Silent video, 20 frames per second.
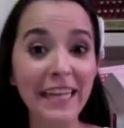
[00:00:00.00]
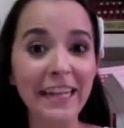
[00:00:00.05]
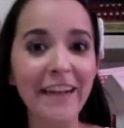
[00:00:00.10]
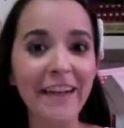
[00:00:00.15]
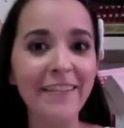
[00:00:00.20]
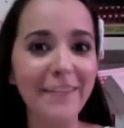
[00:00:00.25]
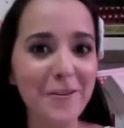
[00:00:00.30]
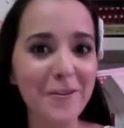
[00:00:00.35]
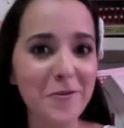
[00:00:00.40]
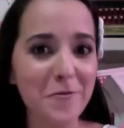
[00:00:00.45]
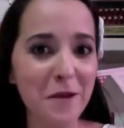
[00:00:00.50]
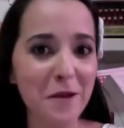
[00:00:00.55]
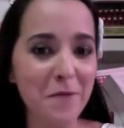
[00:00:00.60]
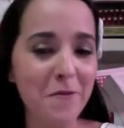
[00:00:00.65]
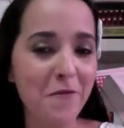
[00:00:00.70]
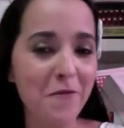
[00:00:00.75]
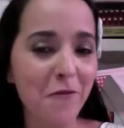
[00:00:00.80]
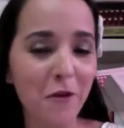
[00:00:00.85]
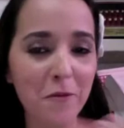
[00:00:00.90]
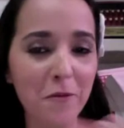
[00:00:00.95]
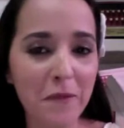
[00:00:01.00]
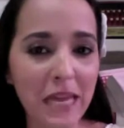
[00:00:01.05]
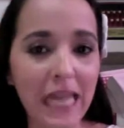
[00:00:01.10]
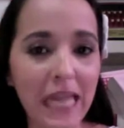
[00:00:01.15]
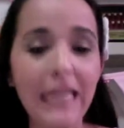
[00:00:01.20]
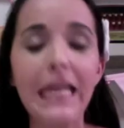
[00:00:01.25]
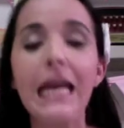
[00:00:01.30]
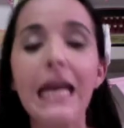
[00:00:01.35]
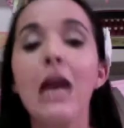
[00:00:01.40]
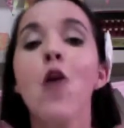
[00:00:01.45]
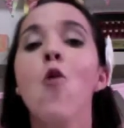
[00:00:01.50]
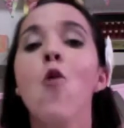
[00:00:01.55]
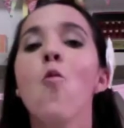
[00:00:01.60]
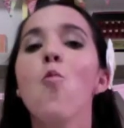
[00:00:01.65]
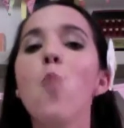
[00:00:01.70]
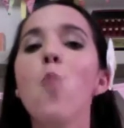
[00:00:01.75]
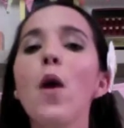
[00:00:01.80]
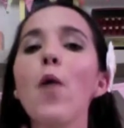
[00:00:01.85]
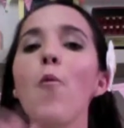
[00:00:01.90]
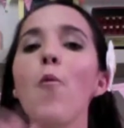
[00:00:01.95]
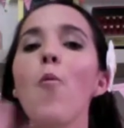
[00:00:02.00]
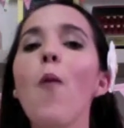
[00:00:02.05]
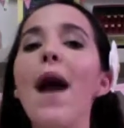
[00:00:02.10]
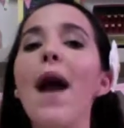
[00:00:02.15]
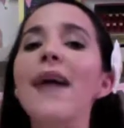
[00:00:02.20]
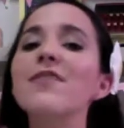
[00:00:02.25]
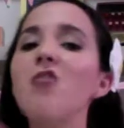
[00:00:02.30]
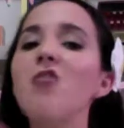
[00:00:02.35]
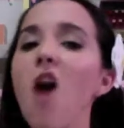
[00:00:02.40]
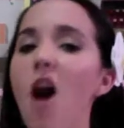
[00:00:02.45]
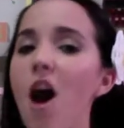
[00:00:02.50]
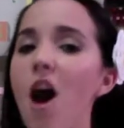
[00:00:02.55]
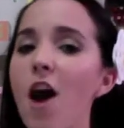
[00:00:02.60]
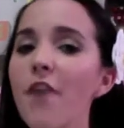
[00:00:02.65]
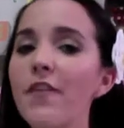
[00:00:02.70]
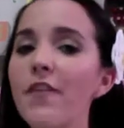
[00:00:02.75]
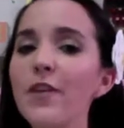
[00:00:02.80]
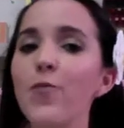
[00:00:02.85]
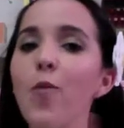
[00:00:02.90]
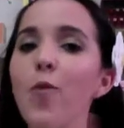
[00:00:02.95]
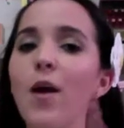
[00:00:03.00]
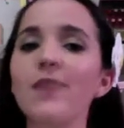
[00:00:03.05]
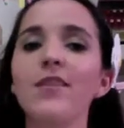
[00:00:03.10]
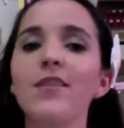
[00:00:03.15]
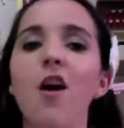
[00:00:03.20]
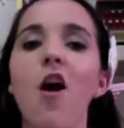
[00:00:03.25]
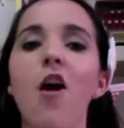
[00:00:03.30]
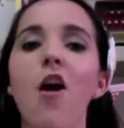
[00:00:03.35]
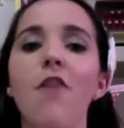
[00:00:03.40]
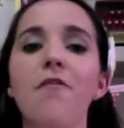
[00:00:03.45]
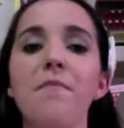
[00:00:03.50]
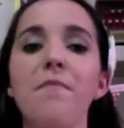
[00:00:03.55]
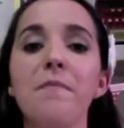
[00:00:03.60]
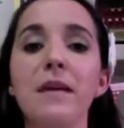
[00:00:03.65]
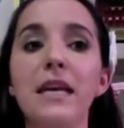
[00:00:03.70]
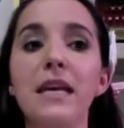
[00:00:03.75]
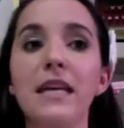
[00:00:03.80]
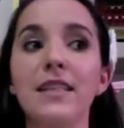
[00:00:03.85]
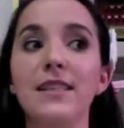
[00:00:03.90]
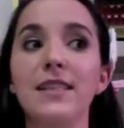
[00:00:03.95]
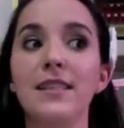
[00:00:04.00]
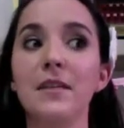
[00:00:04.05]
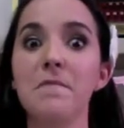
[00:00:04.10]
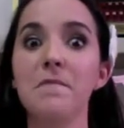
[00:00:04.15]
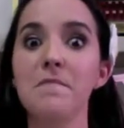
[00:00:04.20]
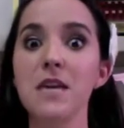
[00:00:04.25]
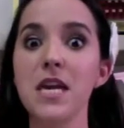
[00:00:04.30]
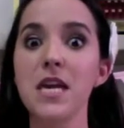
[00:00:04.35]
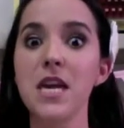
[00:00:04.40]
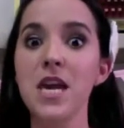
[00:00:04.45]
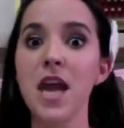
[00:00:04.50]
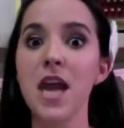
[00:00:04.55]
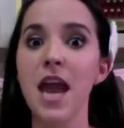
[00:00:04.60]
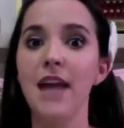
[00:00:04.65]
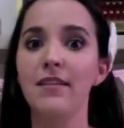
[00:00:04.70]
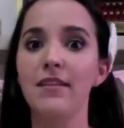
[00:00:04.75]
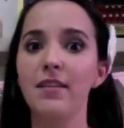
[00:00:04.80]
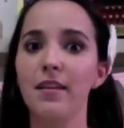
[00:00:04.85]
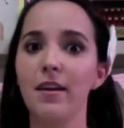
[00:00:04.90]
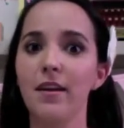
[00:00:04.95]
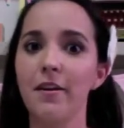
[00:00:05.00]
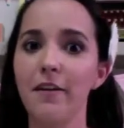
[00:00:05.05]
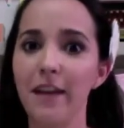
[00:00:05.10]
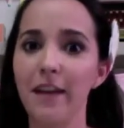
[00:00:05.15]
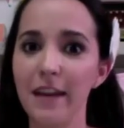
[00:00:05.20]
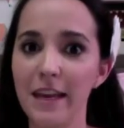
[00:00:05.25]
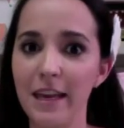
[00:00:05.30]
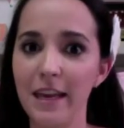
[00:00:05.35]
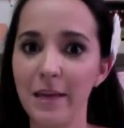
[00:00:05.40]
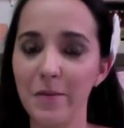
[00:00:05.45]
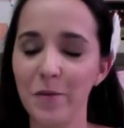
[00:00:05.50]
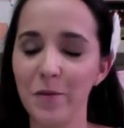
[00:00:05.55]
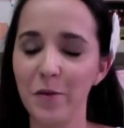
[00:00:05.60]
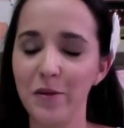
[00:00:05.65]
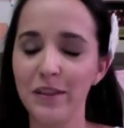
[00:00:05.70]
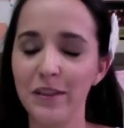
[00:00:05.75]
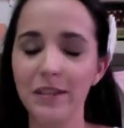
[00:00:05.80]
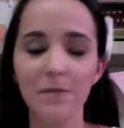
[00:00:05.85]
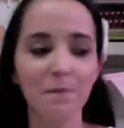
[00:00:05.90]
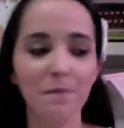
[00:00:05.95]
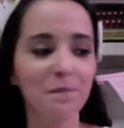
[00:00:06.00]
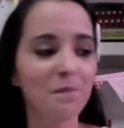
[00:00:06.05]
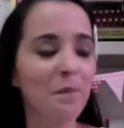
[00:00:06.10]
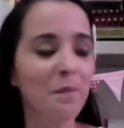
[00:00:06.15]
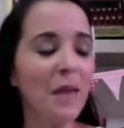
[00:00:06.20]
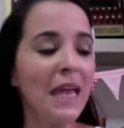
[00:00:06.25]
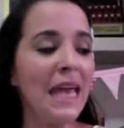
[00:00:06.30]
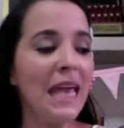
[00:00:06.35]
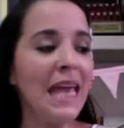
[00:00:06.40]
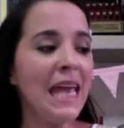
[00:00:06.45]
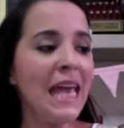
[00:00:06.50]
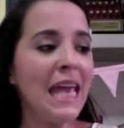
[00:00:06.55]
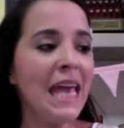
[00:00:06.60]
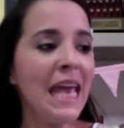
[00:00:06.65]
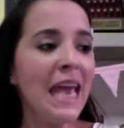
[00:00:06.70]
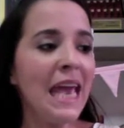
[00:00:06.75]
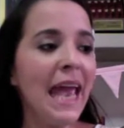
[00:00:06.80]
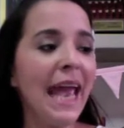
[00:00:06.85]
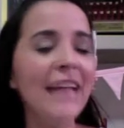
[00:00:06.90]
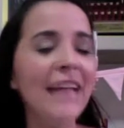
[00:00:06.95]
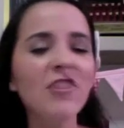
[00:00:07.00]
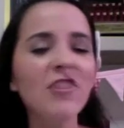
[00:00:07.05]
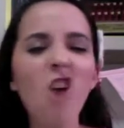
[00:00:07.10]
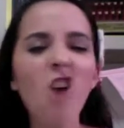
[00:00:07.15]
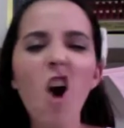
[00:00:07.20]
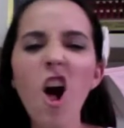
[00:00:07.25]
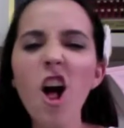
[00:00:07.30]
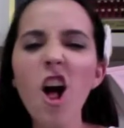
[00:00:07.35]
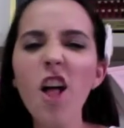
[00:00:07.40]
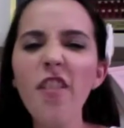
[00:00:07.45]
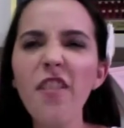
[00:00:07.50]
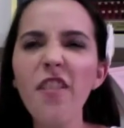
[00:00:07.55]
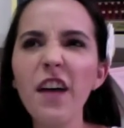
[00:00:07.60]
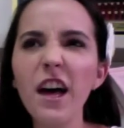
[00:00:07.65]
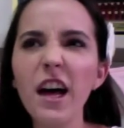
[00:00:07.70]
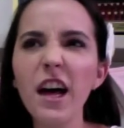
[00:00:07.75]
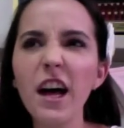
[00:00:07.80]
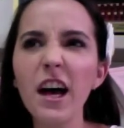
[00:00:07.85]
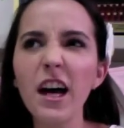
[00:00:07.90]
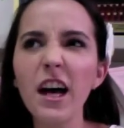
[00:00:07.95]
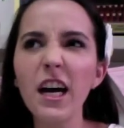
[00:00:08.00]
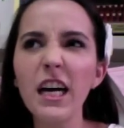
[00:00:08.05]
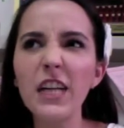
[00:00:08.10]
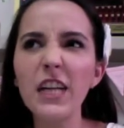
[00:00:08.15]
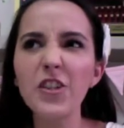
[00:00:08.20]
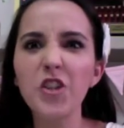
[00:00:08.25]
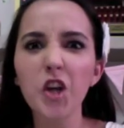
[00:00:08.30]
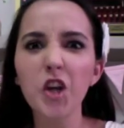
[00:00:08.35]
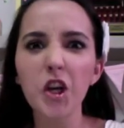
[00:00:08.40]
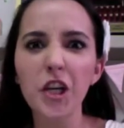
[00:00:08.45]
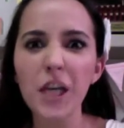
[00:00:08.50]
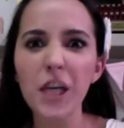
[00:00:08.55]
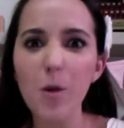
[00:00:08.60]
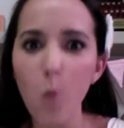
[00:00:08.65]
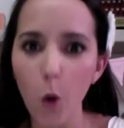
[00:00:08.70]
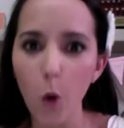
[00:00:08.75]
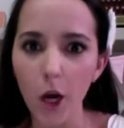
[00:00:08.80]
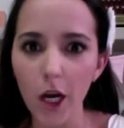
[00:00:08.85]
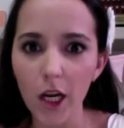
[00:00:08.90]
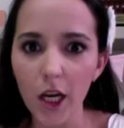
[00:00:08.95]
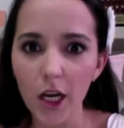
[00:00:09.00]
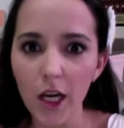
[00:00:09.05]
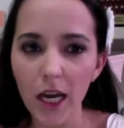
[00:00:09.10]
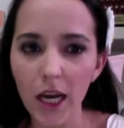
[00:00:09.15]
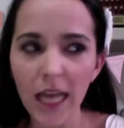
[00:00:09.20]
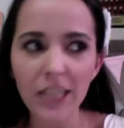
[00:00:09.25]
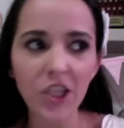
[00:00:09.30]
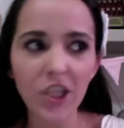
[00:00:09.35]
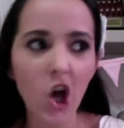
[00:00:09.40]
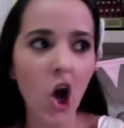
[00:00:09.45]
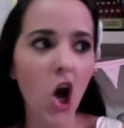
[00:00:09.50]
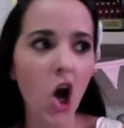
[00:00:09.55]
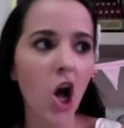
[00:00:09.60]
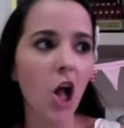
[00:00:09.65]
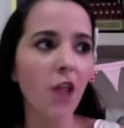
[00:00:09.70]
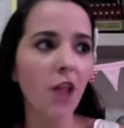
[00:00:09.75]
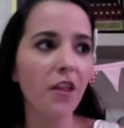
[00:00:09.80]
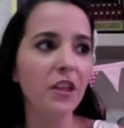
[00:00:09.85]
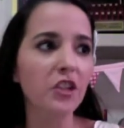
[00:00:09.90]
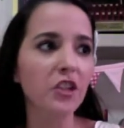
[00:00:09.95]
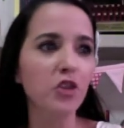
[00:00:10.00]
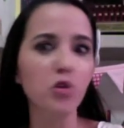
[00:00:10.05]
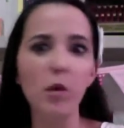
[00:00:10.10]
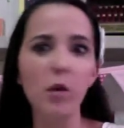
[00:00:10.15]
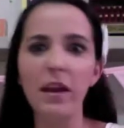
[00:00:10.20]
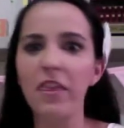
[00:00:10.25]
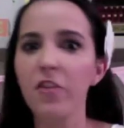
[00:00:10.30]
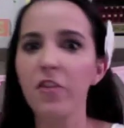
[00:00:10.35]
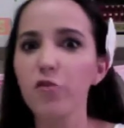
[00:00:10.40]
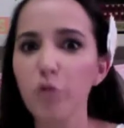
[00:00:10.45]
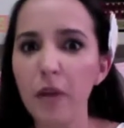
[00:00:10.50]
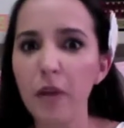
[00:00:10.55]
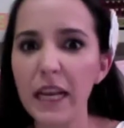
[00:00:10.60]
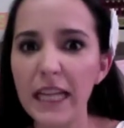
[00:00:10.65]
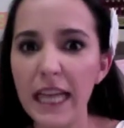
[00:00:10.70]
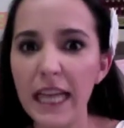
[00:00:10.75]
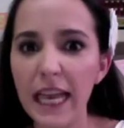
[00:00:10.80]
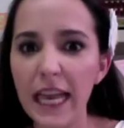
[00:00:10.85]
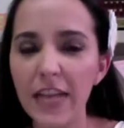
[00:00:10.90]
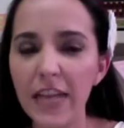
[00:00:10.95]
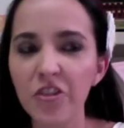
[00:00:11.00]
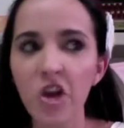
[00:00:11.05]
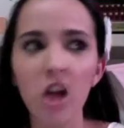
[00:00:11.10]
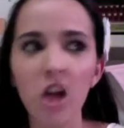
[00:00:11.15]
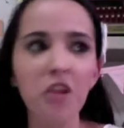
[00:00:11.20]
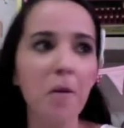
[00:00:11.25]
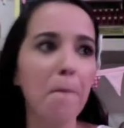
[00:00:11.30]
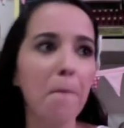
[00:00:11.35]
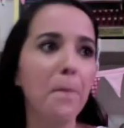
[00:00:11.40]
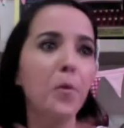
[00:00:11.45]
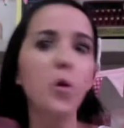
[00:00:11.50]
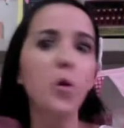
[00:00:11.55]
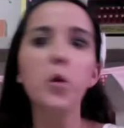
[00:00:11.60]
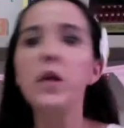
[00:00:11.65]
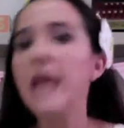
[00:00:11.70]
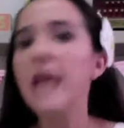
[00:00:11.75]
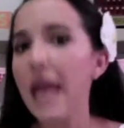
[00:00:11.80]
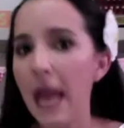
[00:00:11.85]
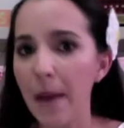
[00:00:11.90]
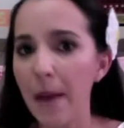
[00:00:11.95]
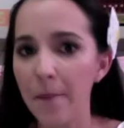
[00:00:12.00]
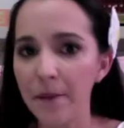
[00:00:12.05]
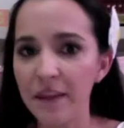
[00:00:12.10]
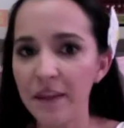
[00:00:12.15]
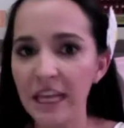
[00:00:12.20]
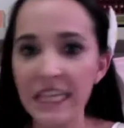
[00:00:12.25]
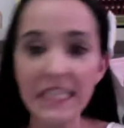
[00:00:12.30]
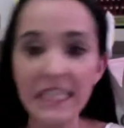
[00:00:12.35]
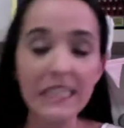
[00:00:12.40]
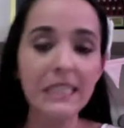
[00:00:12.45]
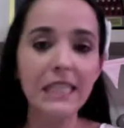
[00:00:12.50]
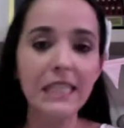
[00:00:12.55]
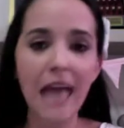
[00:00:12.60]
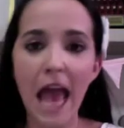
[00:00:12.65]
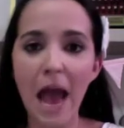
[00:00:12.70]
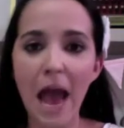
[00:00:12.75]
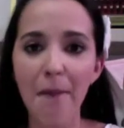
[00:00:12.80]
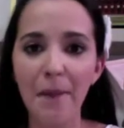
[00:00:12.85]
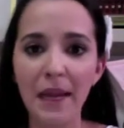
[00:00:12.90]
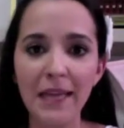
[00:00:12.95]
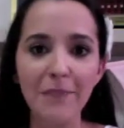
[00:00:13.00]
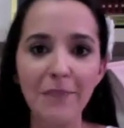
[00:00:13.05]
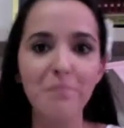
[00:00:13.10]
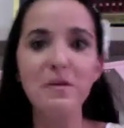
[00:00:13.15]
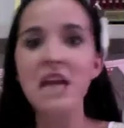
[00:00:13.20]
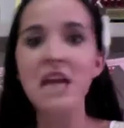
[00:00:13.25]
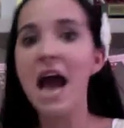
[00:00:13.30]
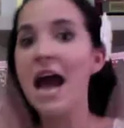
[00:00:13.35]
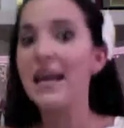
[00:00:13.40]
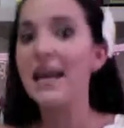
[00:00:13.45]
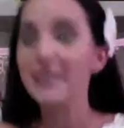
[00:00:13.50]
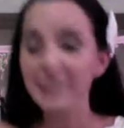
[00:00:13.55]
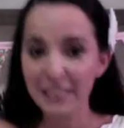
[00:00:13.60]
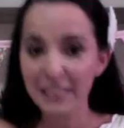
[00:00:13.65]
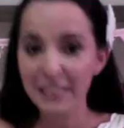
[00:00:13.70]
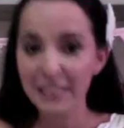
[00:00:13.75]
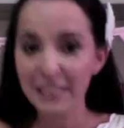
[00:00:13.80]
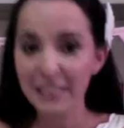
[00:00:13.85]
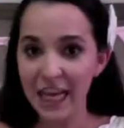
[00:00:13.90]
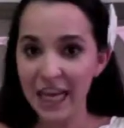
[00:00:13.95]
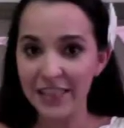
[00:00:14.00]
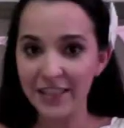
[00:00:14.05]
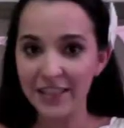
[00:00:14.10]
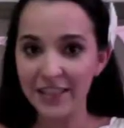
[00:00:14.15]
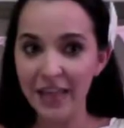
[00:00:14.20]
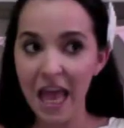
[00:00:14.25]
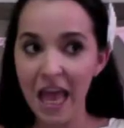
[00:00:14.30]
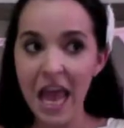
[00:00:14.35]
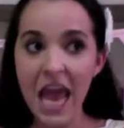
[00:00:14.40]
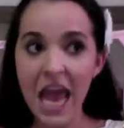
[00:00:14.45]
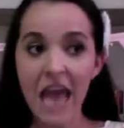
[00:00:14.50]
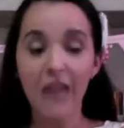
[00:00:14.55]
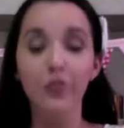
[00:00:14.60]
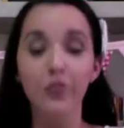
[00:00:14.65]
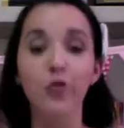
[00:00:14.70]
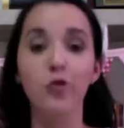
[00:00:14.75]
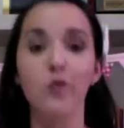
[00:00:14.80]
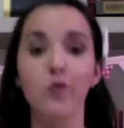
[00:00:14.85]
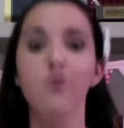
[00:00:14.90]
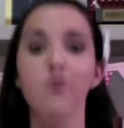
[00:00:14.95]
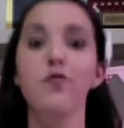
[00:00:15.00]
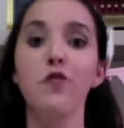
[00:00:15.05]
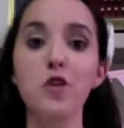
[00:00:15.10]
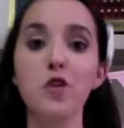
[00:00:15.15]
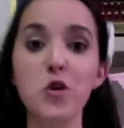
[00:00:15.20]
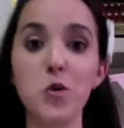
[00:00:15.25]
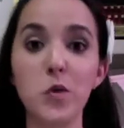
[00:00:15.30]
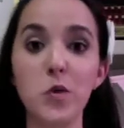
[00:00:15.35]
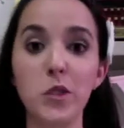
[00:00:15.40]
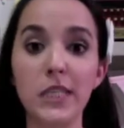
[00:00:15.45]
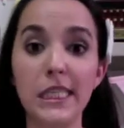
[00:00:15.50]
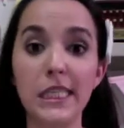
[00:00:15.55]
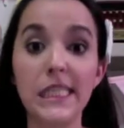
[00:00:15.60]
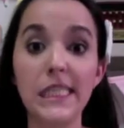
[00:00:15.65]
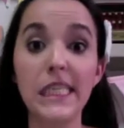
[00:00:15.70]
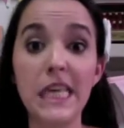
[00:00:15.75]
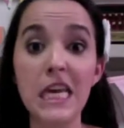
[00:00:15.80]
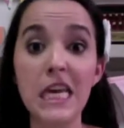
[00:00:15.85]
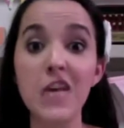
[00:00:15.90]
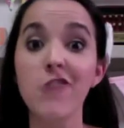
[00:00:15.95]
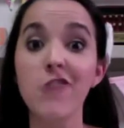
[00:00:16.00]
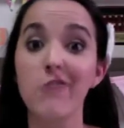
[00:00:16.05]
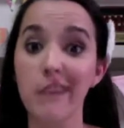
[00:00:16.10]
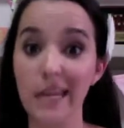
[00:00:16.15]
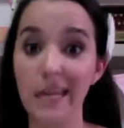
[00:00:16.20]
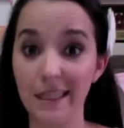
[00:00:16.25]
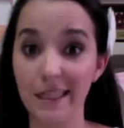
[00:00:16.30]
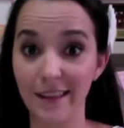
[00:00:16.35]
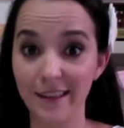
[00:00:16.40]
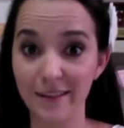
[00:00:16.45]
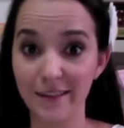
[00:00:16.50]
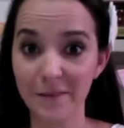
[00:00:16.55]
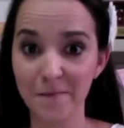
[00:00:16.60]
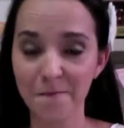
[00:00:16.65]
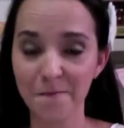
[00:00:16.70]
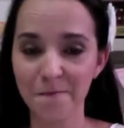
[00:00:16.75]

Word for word: a little bit before beginning what wax off and wax off means to me and to the Karate Kid movies. It's all the dirty work. It's all the strength training. It's all the boot camp that needs to happen behind the scenes in order for you to see greatness.